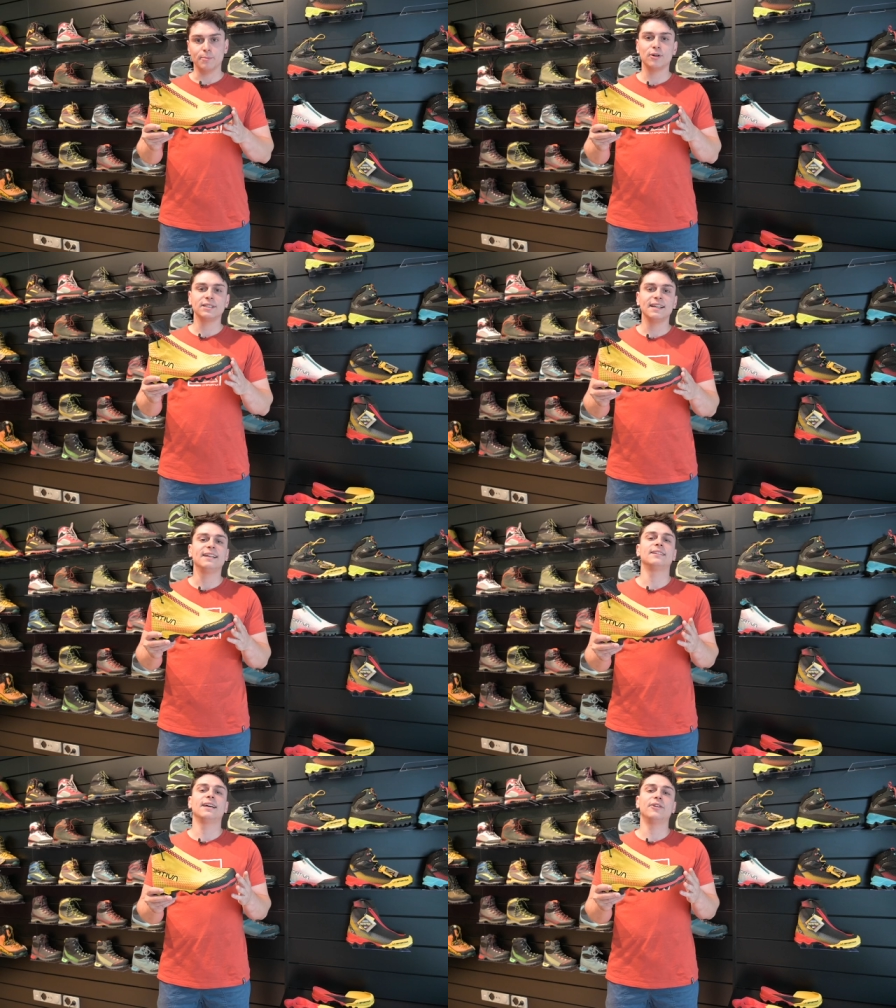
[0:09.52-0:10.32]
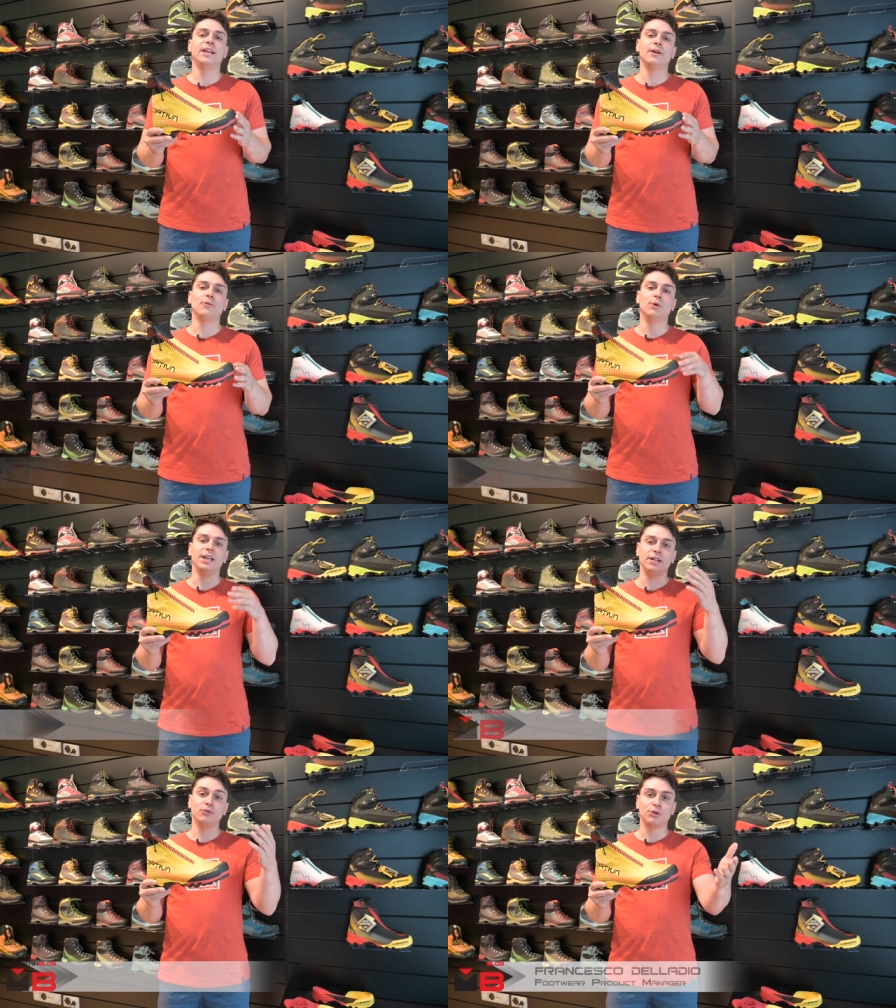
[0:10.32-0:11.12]
mountain category, we
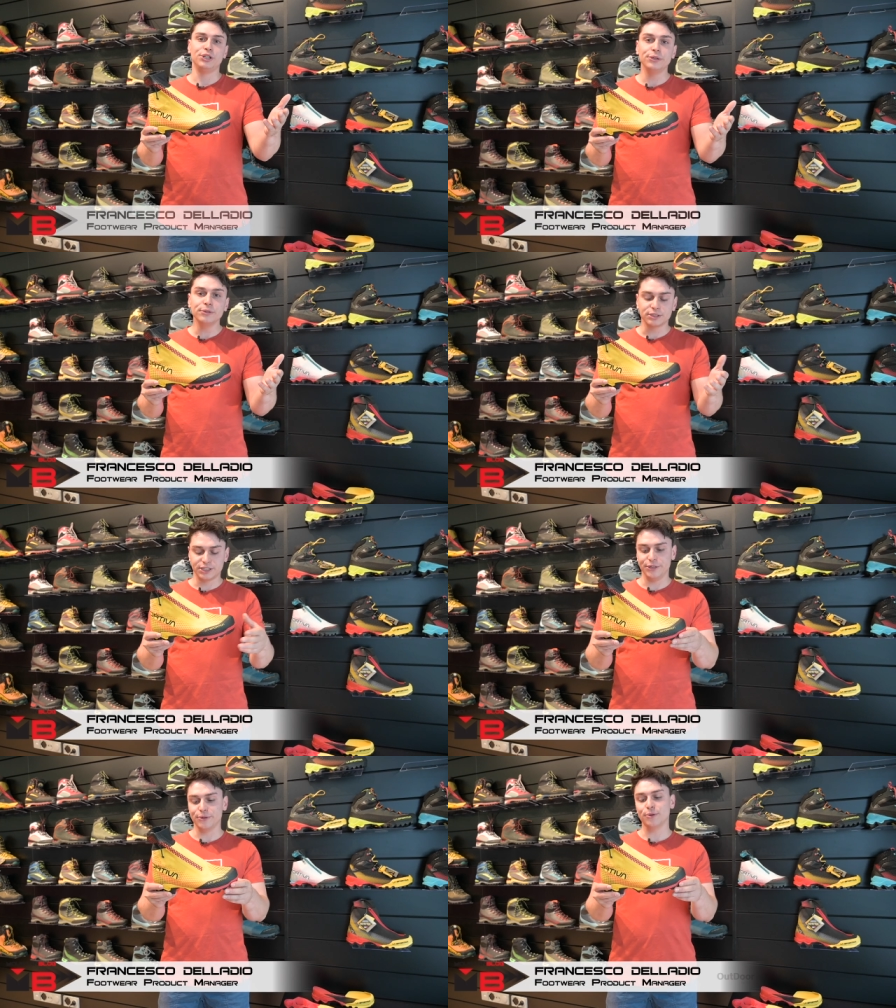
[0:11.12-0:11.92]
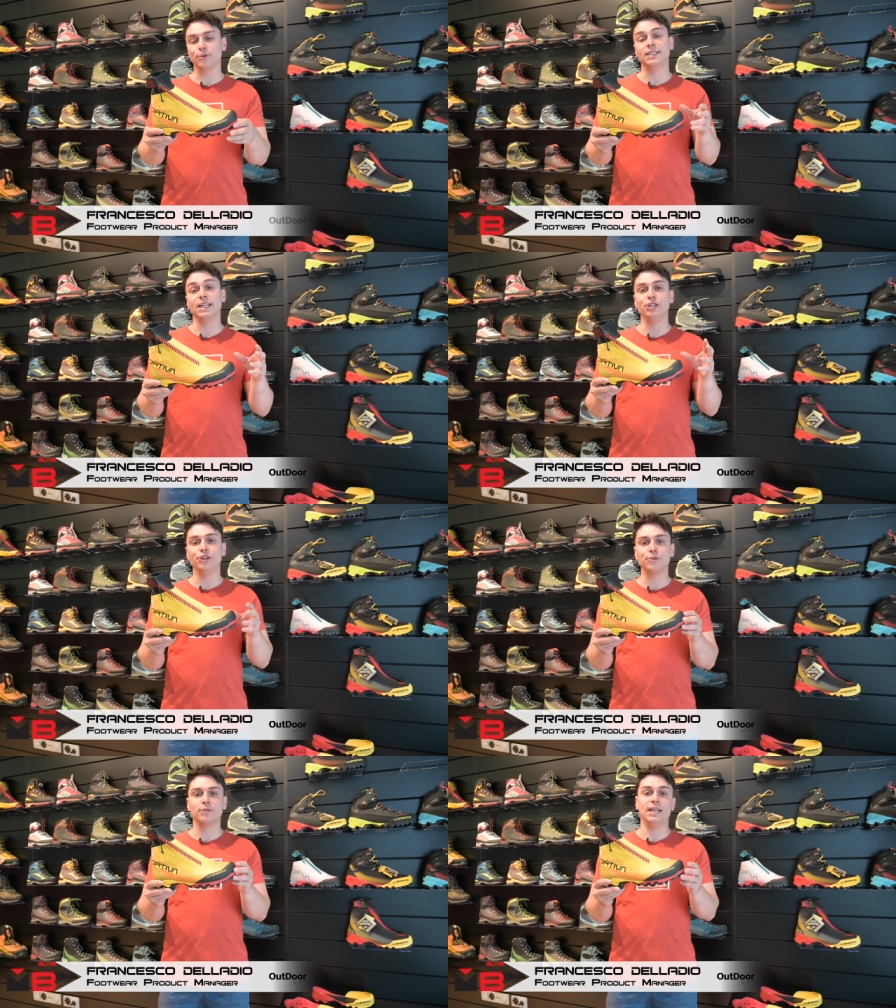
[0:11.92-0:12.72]
introduce you the
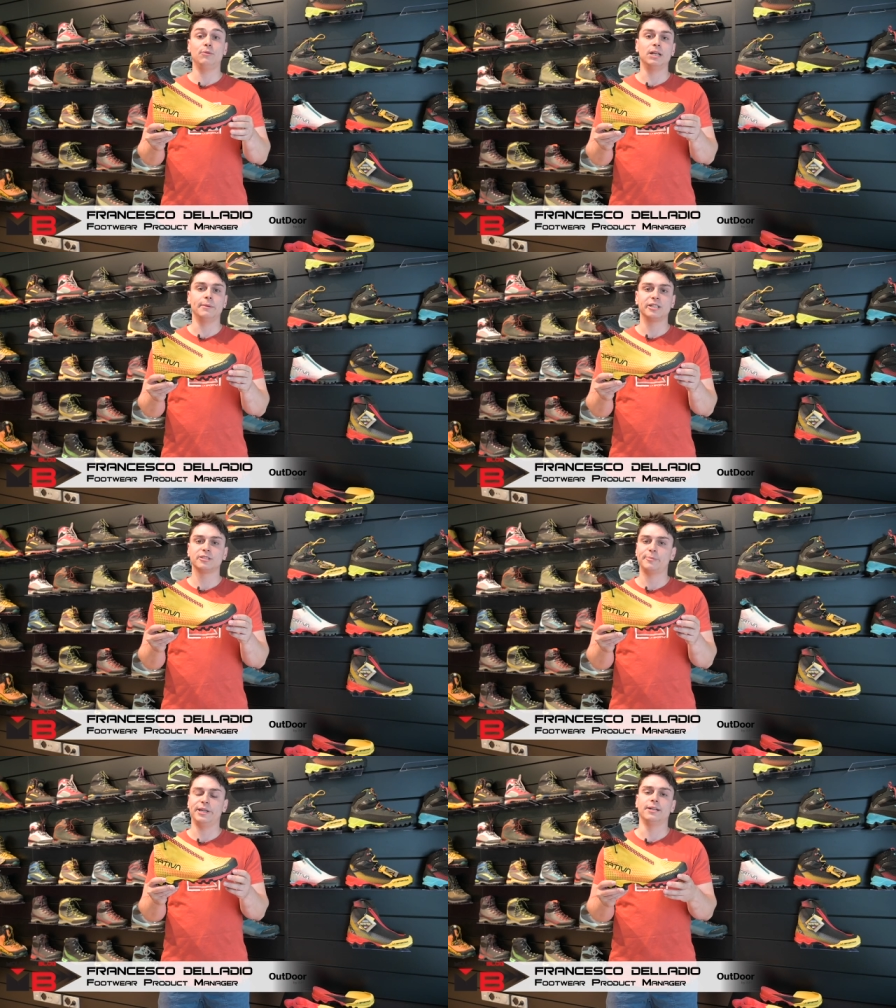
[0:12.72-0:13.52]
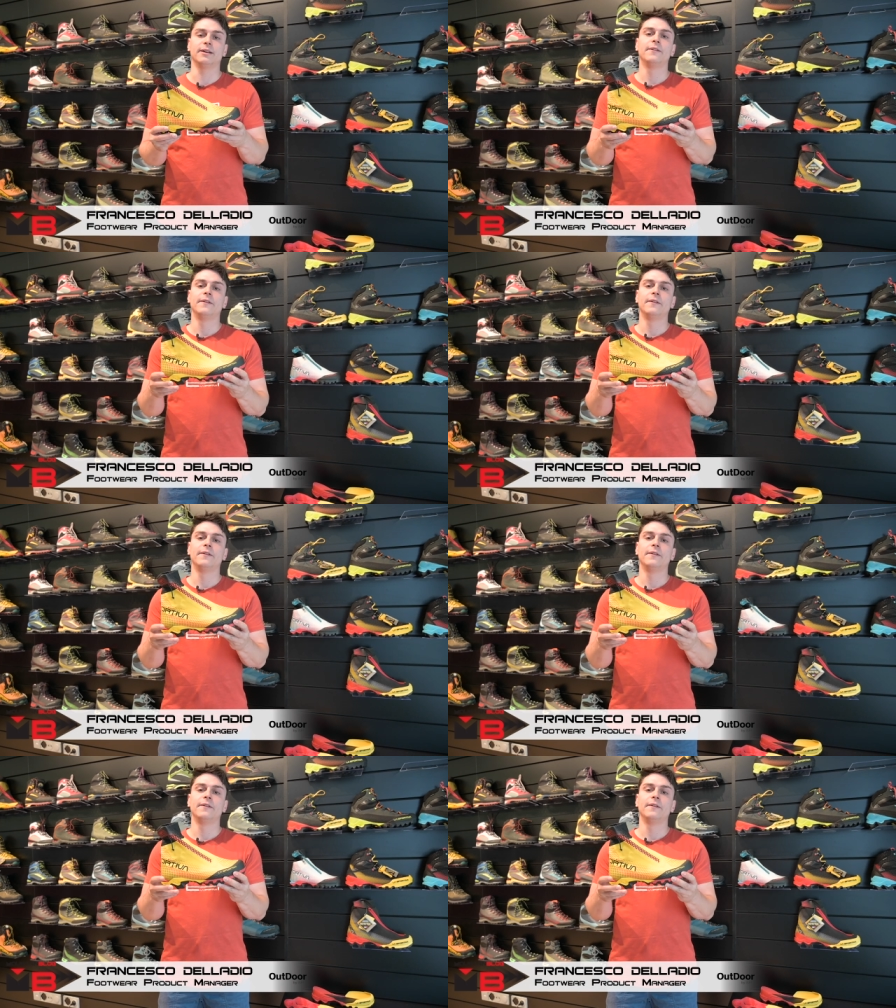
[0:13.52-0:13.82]
new Aequilibrium Speed.